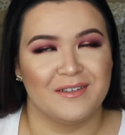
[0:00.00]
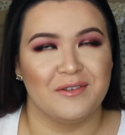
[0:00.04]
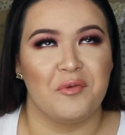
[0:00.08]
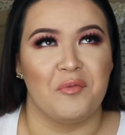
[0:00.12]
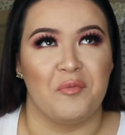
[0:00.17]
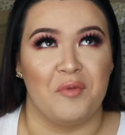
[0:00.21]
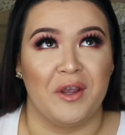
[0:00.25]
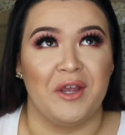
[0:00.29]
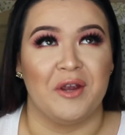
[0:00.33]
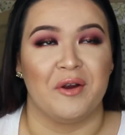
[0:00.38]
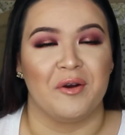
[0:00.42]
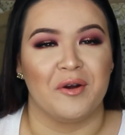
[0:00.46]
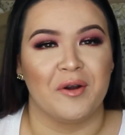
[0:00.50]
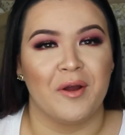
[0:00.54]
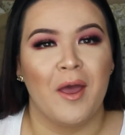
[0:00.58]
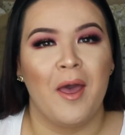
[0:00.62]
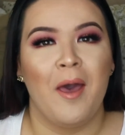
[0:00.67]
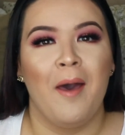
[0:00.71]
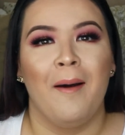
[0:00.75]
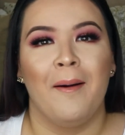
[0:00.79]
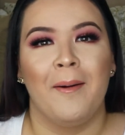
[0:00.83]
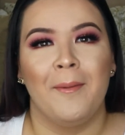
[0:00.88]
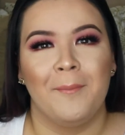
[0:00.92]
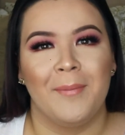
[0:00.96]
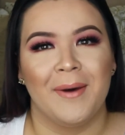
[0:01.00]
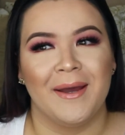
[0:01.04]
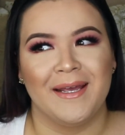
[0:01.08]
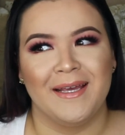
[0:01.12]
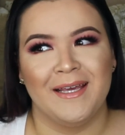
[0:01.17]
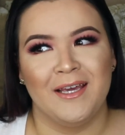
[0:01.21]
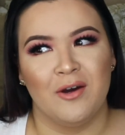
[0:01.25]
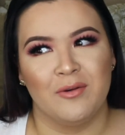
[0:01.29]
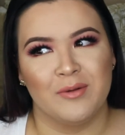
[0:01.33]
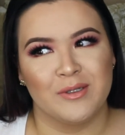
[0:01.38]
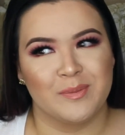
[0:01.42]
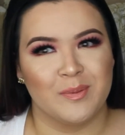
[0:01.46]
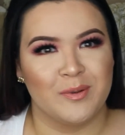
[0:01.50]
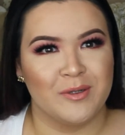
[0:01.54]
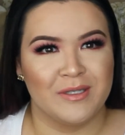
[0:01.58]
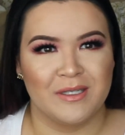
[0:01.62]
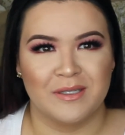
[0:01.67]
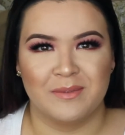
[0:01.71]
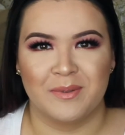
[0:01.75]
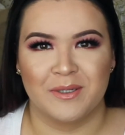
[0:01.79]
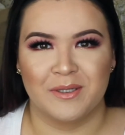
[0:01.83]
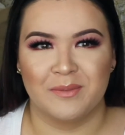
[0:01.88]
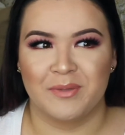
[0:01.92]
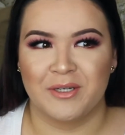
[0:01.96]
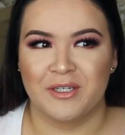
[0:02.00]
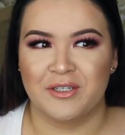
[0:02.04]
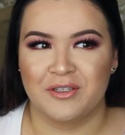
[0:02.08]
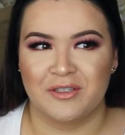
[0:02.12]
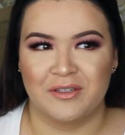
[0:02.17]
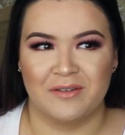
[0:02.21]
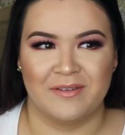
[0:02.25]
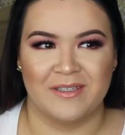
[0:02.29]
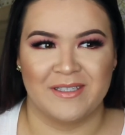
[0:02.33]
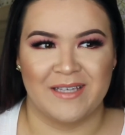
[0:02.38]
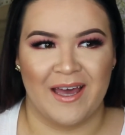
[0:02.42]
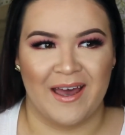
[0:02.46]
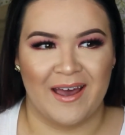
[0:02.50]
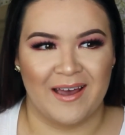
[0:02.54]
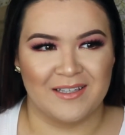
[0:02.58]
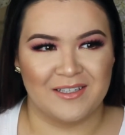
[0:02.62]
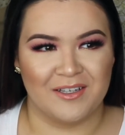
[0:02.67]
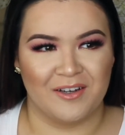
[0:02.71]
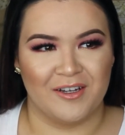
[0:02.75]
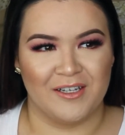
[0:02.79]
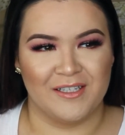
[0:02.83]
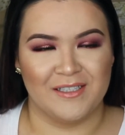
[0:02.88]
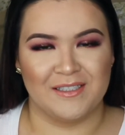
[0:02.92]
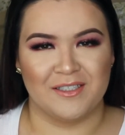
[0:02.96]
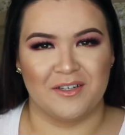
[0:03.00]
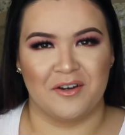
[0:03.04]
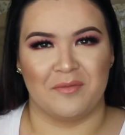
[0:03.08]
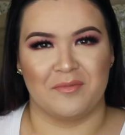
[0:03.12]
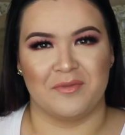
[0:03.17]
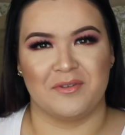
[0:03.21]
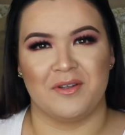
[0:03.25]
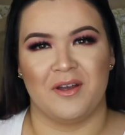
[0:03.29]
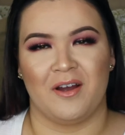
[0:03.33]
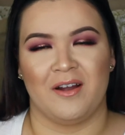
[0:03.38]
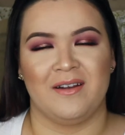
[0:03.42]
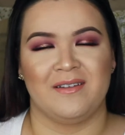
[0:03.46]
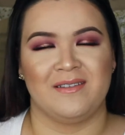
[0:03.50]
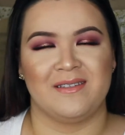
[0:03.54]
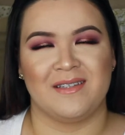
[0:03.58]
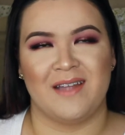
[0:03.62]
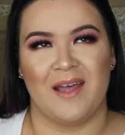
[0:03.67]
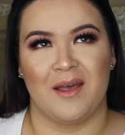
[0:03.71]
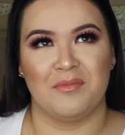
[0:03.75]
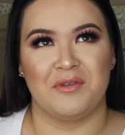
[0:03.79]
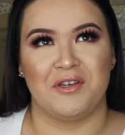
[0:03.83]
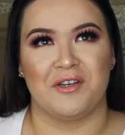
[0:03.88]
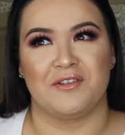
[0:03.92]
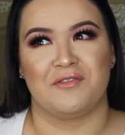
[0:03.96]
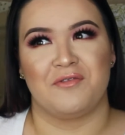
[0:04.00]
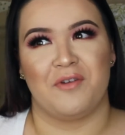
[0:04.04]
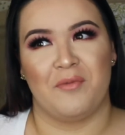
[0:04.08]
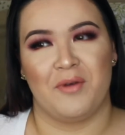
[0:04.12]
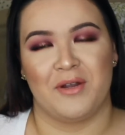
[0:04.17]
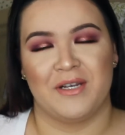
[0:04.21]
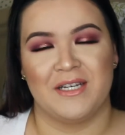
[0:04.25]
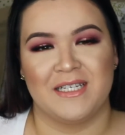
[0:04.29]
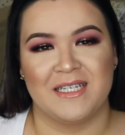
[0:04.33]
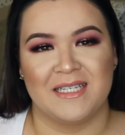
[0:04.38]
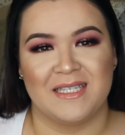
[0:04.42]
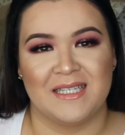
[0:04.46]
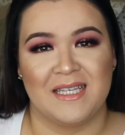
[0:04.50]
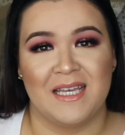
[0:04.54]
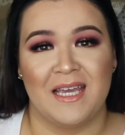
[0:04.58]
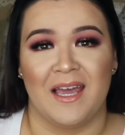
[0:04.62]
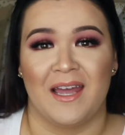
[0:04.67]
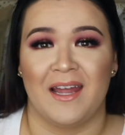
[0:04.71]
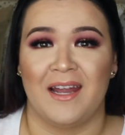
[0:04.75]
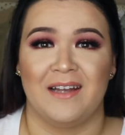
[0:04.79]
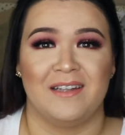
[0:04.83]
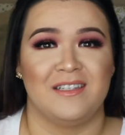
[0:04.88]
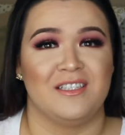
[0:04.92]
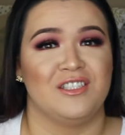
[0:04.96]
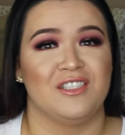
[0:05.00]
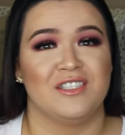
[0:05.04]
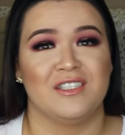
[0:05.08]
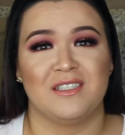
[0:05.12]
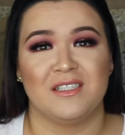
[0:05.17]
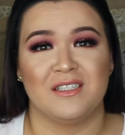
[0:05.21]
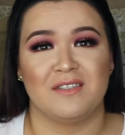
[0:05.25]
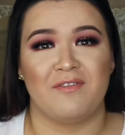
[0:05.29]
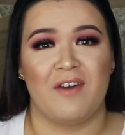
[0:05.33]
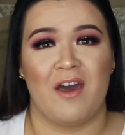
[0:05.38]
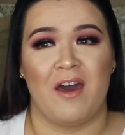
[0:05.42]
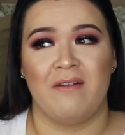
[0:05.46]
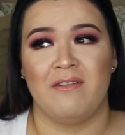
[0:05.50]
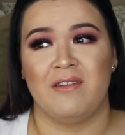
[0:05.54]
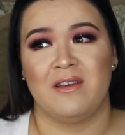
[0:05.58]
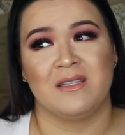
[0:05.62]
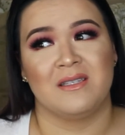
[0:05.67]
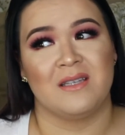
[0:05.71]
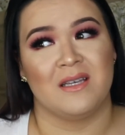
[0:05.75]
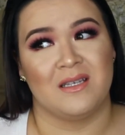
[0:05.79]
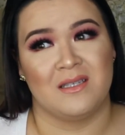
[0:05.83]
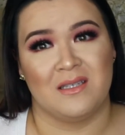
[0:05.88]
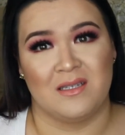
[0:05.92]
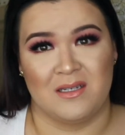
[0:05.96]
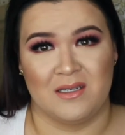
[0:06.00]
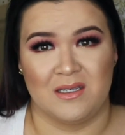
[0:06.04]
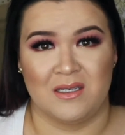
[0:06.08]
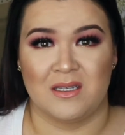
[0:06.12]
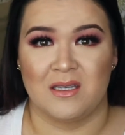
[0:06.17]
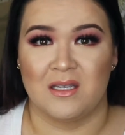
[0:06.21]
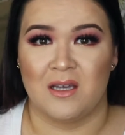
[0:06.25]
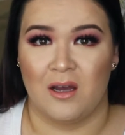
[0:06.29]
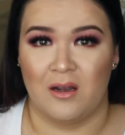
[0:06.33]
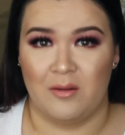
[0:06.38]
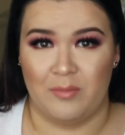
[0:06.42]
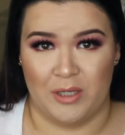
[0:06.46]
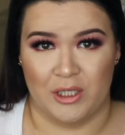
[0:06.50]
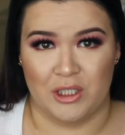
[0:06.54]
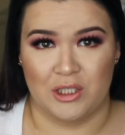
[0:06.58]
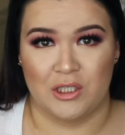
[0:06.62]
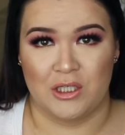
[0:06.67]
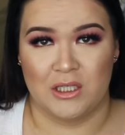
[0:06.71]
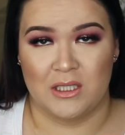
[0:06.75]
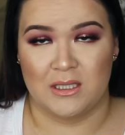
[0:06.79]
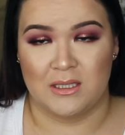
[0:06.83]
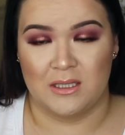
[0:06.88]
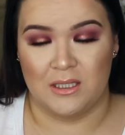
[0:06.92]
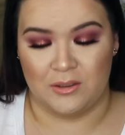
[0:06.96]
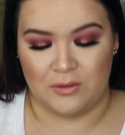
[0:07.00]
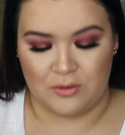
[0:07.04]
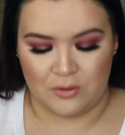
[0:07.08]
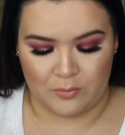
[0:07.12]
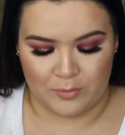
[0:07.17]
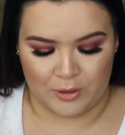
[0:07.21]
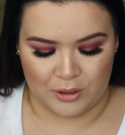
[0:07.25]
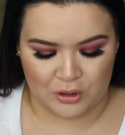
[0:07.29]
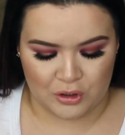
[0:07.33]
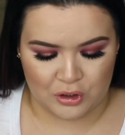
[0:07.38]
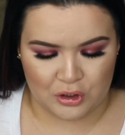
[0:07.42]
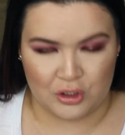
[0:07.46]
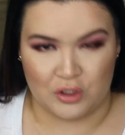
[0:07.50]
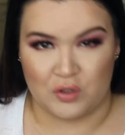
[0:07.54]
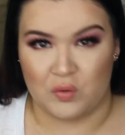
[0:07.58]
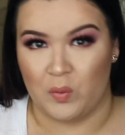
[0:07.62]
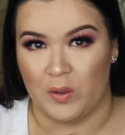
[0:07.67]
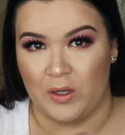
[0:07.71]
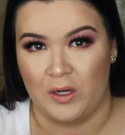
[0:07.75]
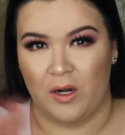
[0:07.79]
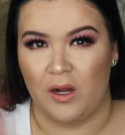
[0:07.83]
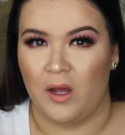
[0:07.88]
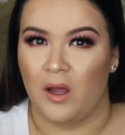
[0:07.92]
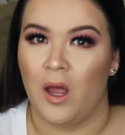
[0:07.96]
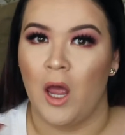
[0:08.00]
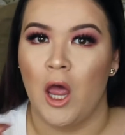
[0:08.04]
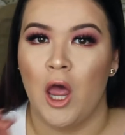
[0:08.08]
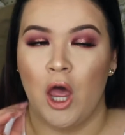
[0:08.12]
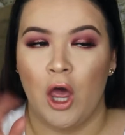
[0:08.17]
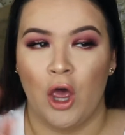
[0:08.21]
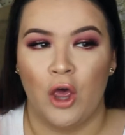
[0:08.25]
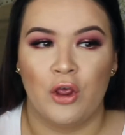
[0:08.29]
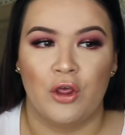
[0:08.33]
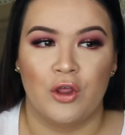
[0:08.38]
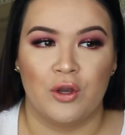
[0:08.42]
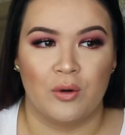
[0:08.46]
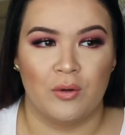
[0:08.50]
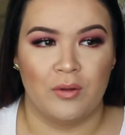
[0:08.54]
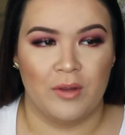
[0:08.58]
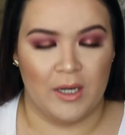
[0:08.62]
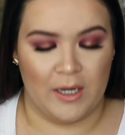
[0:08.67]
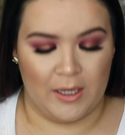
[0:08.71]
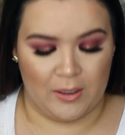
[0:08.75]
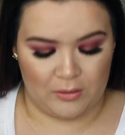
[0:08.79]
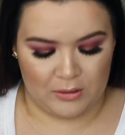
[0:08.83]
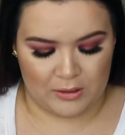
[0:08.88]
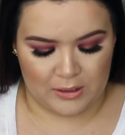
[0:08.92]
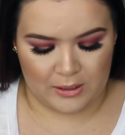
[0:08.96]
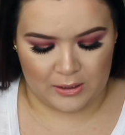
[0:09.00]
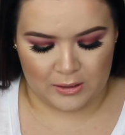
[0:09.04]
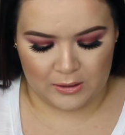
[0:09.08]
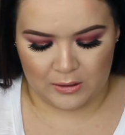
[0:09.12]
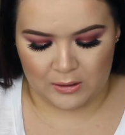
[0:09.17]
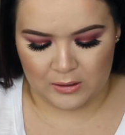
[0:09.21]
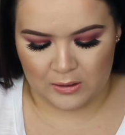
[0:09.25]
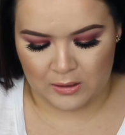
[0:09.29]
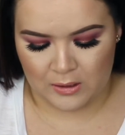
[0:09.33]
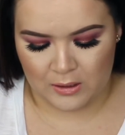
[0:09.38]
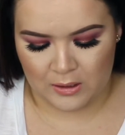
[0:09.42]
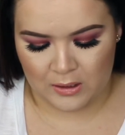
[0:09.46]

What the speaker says: weird, but he always posts his pictures of his ass on Instagram, on his Snapchat, so I wanted to see it, and it's just as fabulous as it is on pictures. Thank you so much. Just wanted to throw that out there.